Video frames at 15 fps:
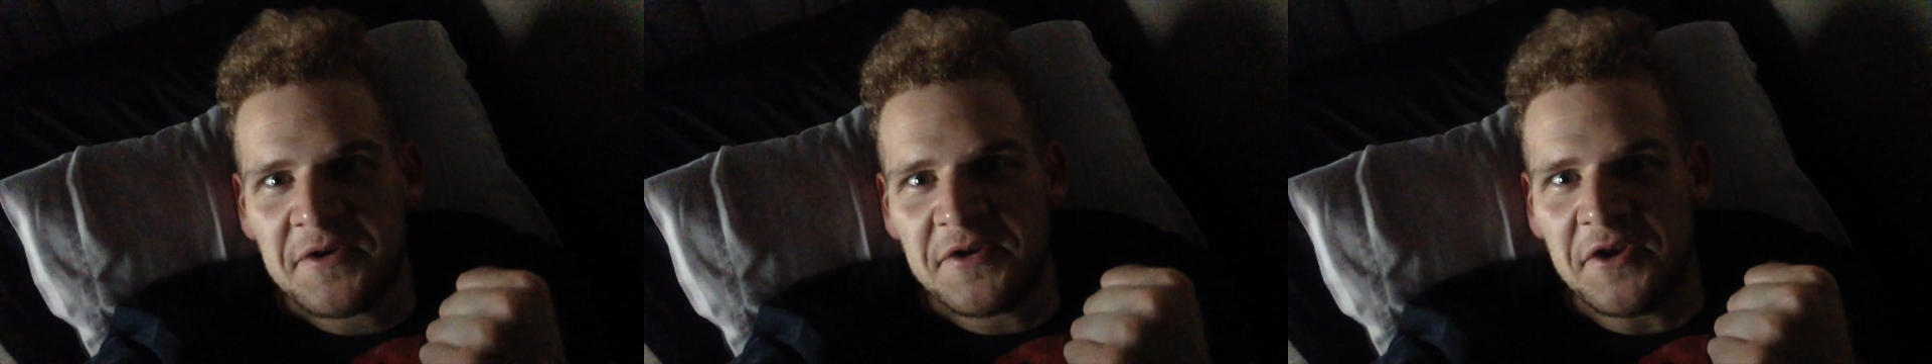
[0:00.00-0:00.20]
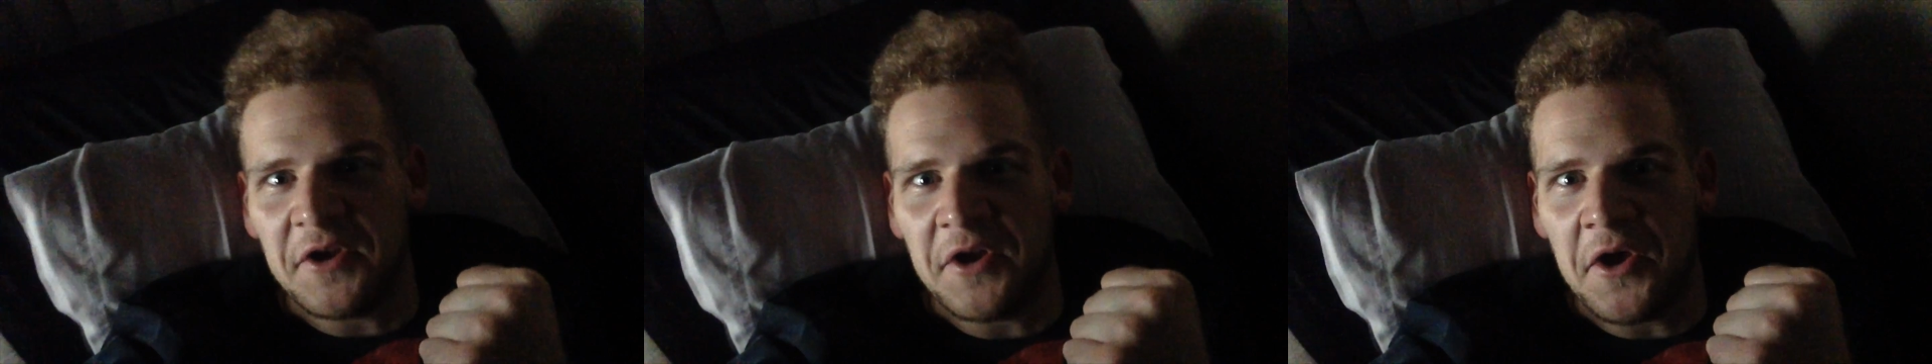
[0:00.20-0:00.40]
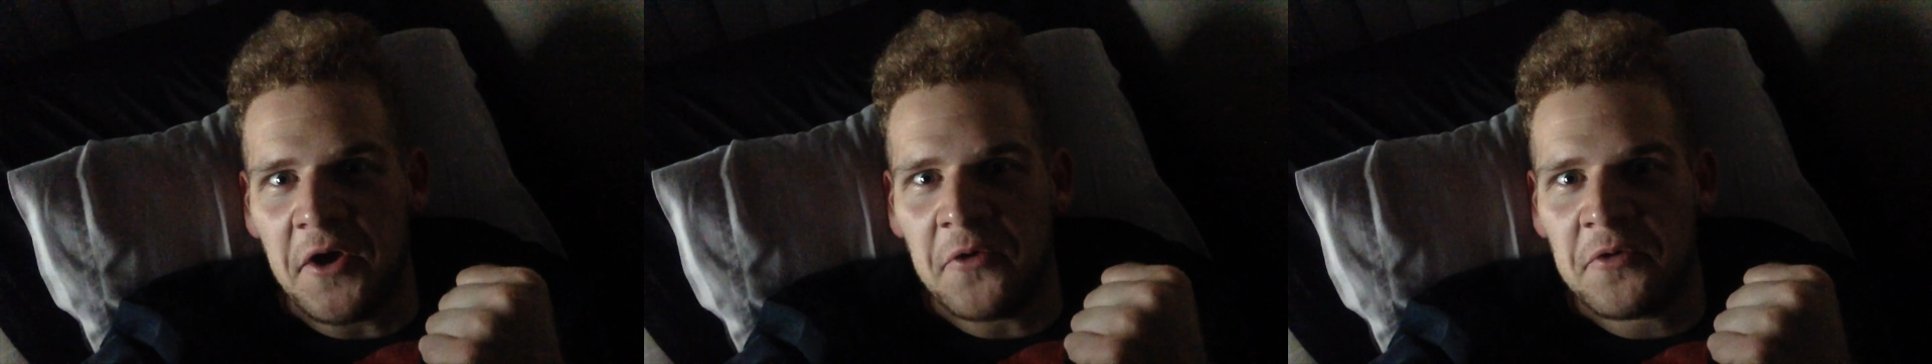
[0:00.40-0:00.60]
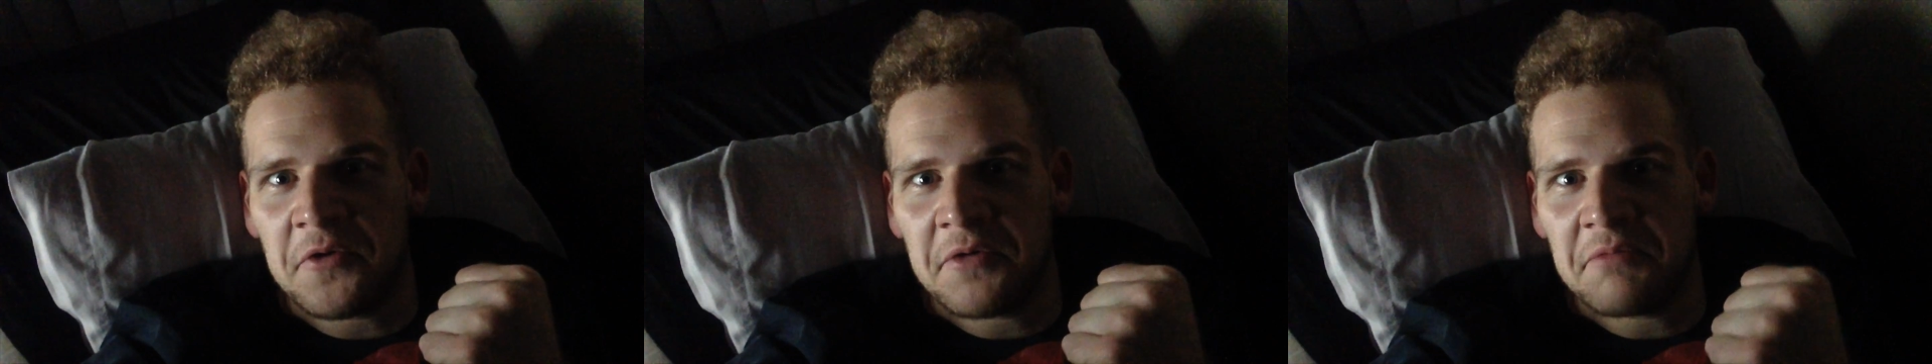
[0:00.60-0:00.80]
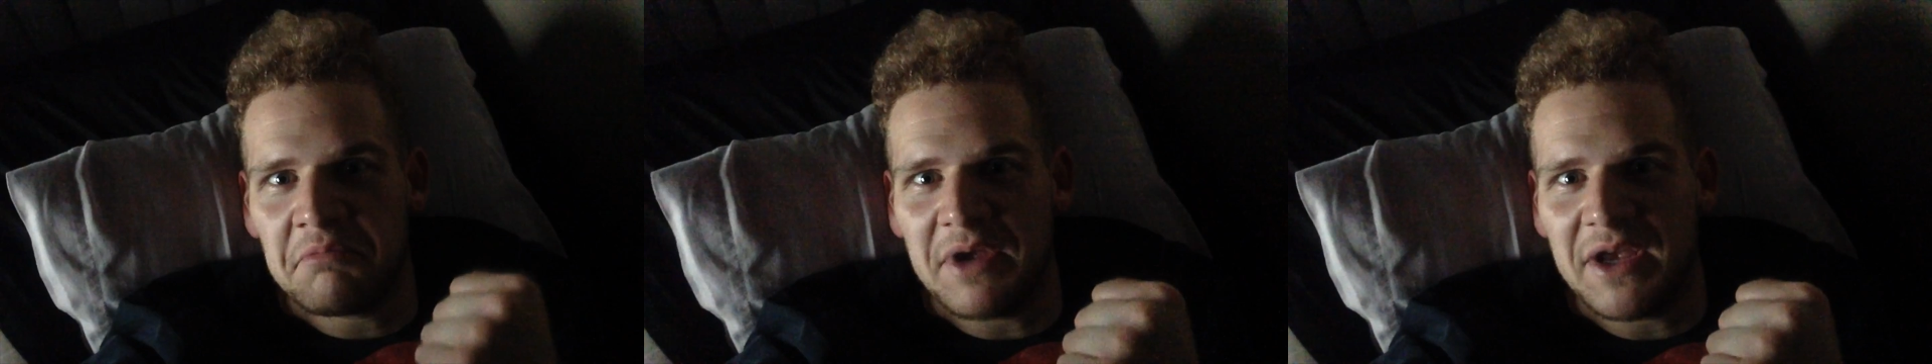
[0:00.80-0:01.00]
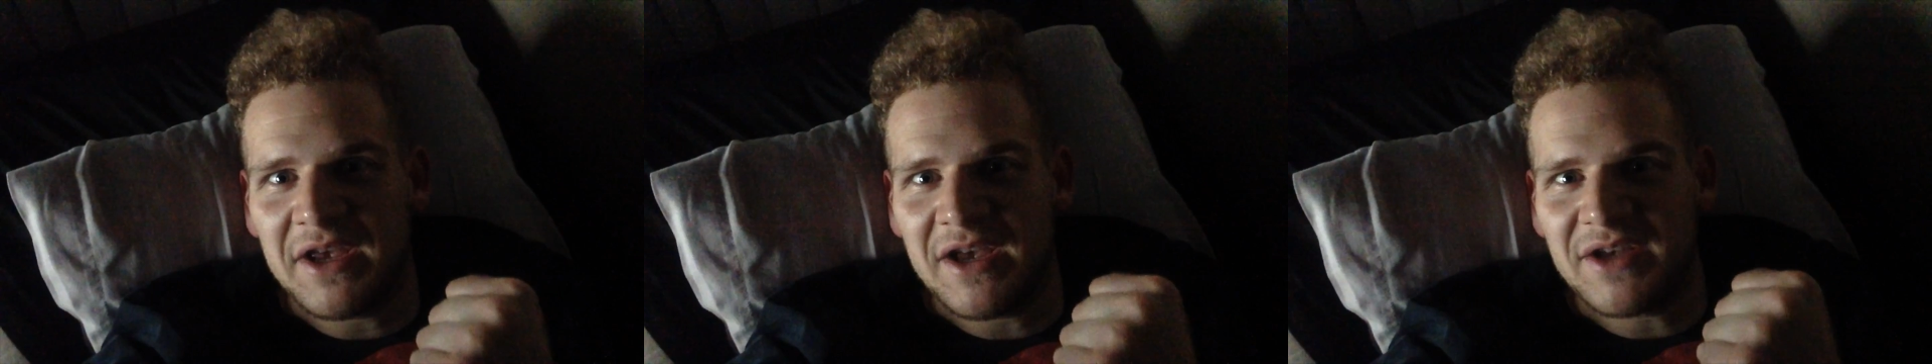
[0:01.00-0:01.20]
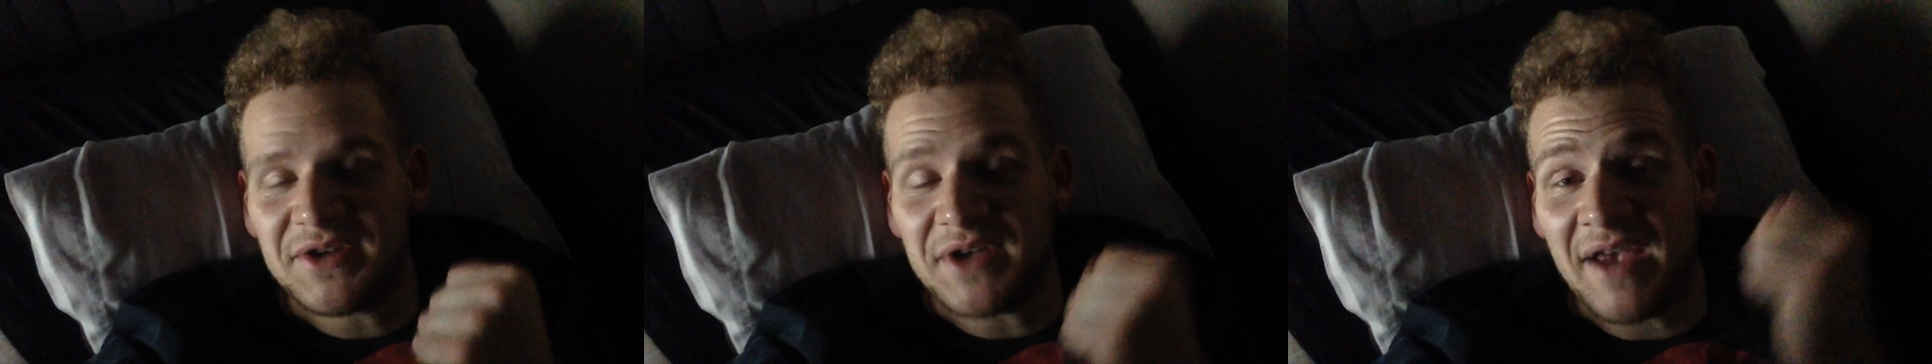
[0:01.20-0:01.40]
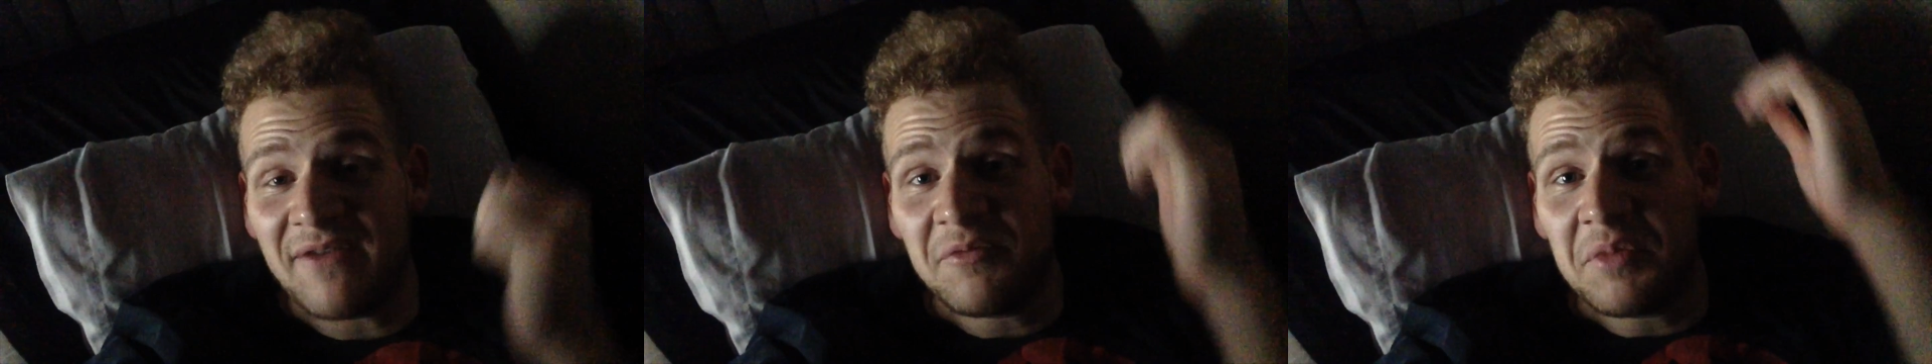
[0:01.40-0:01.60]
you know, because
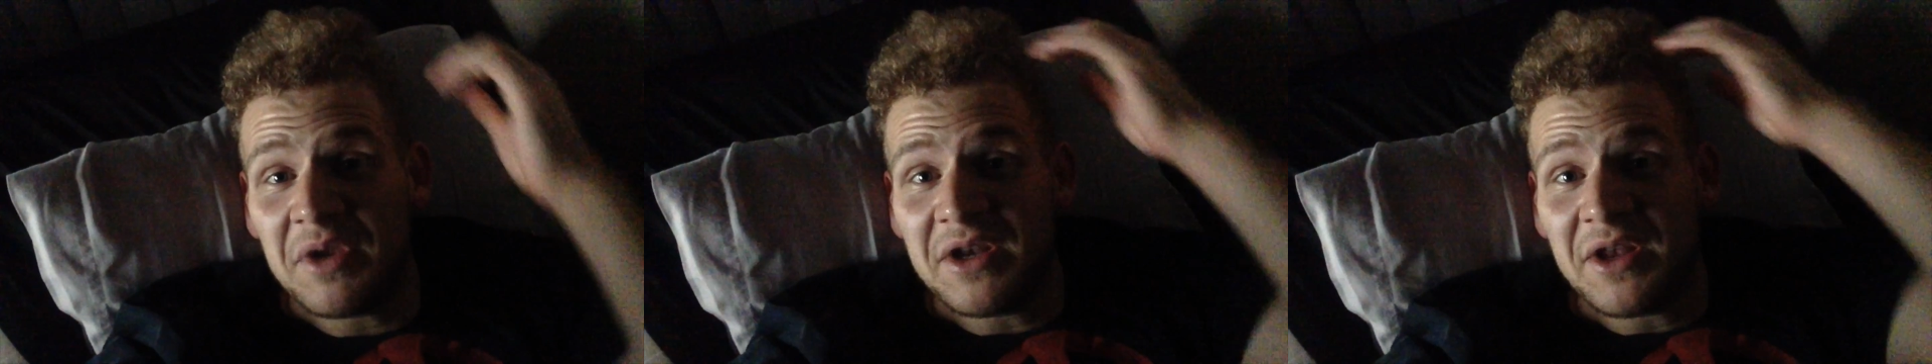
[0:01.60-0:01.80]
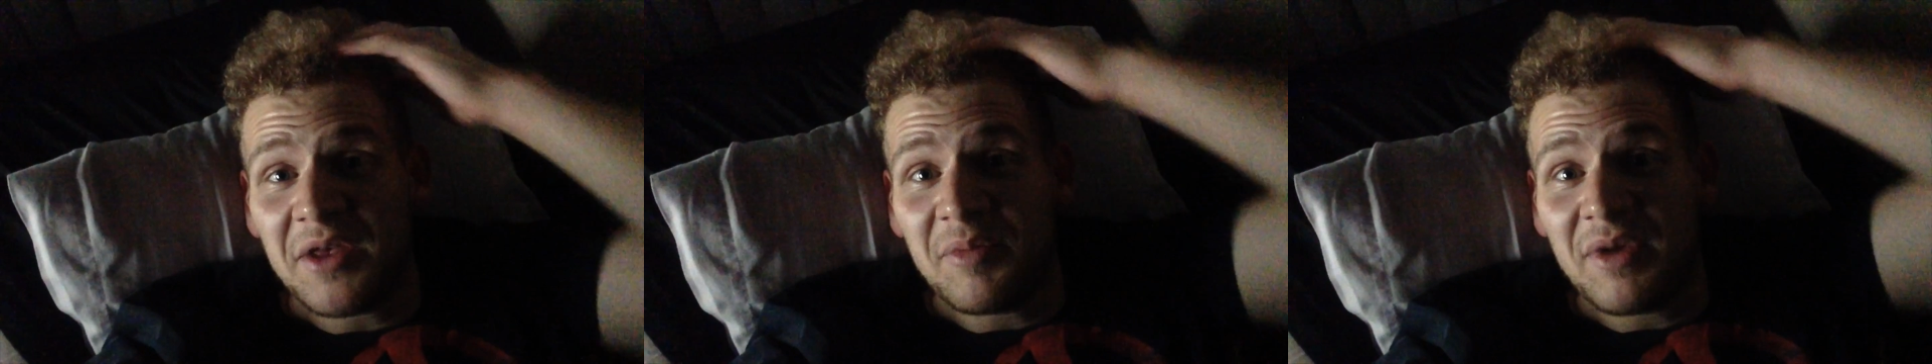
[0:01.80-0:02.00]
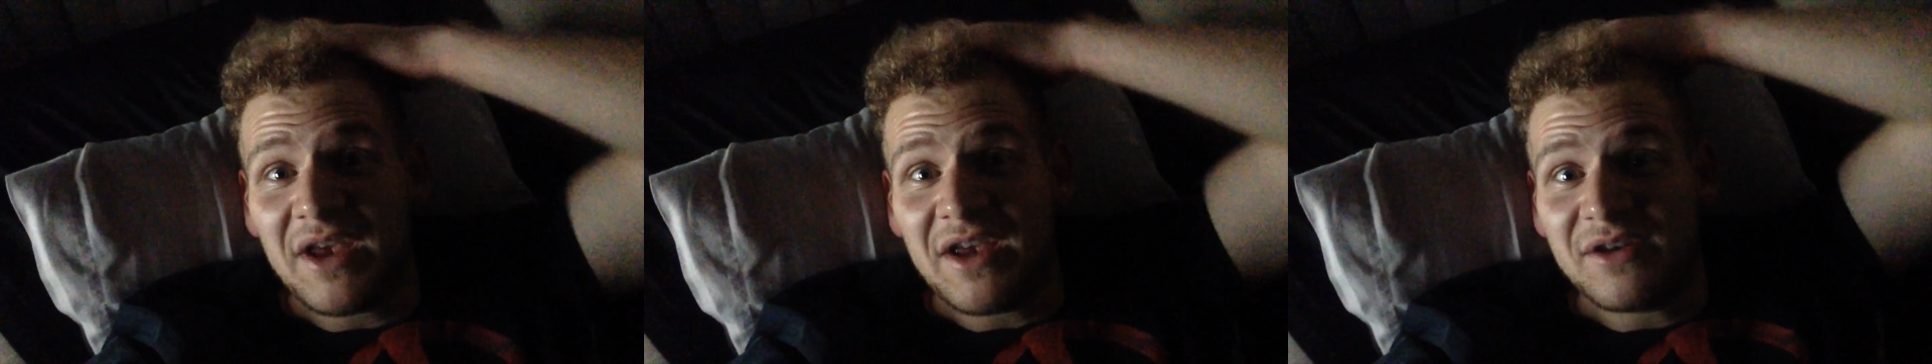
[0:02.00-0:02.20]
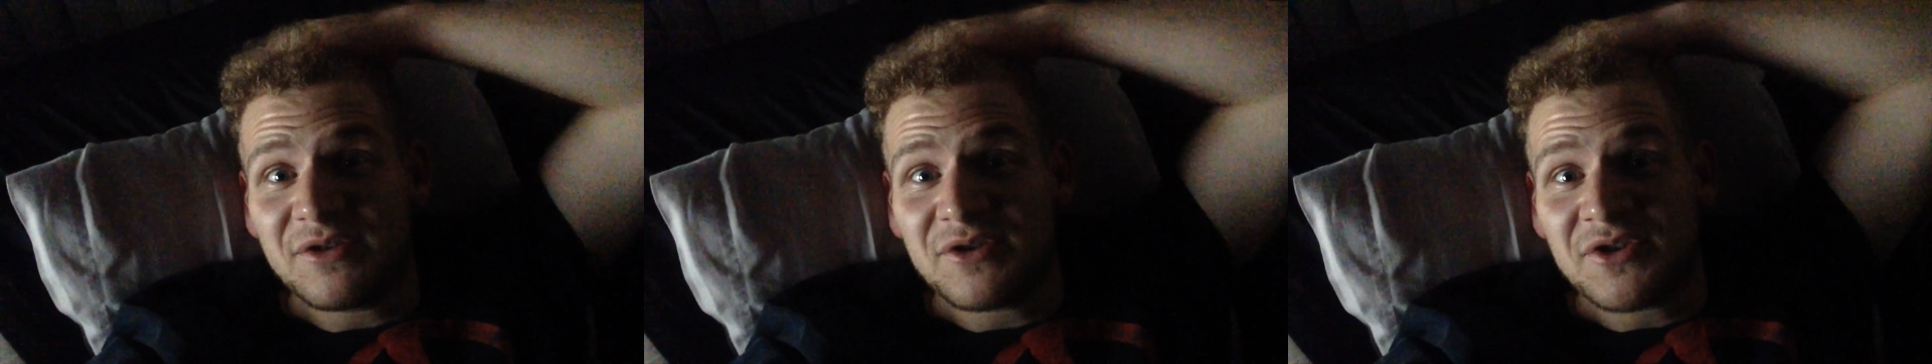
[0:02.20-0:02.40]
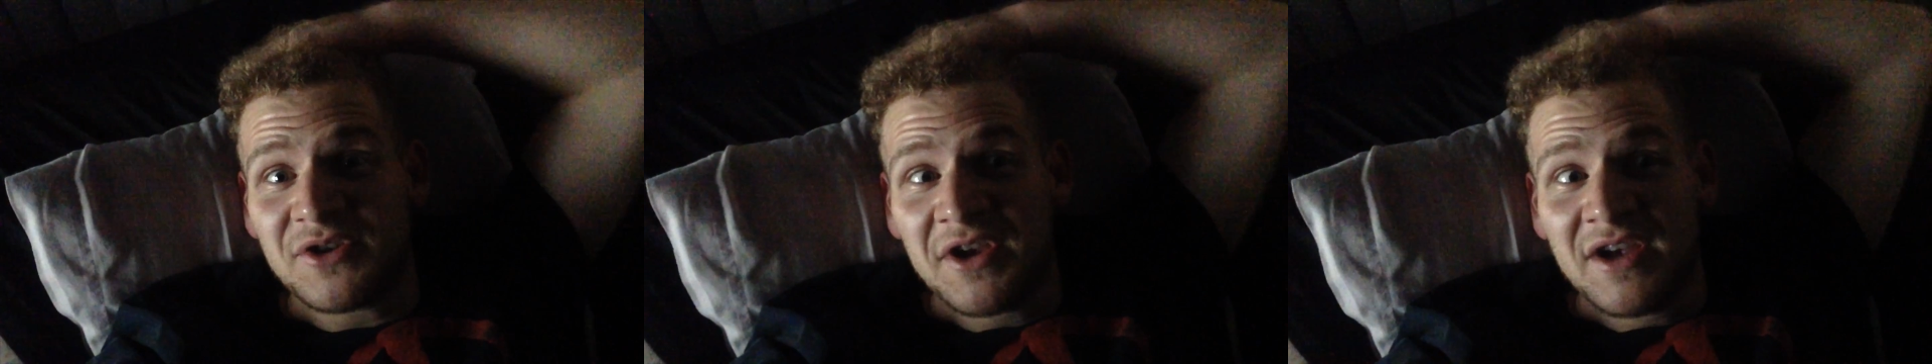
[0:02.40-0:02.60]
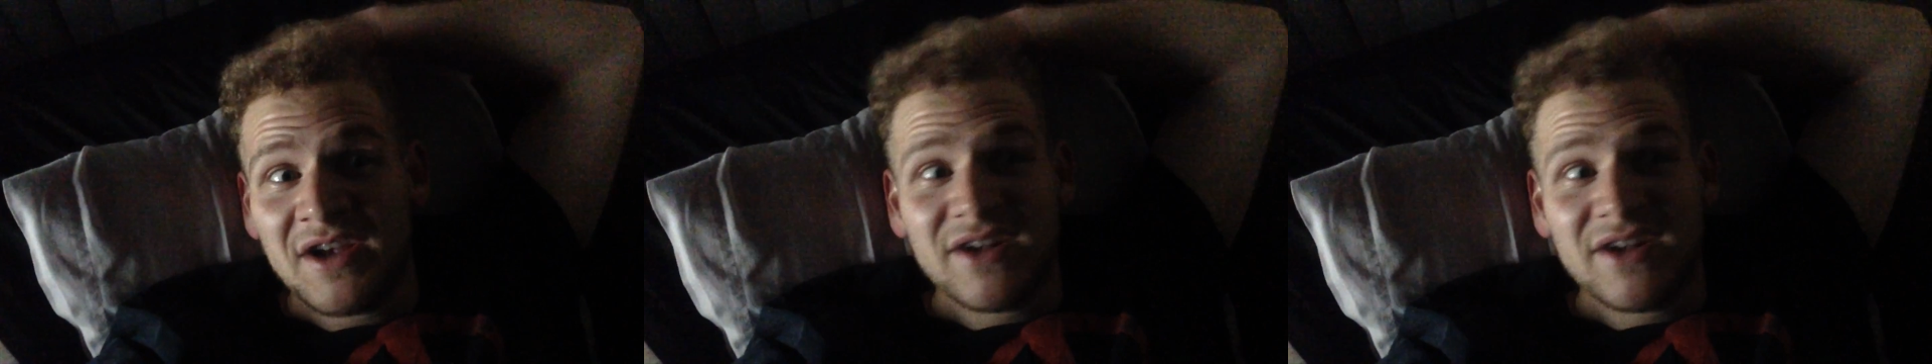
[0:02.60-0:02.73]
I haven't been to the beach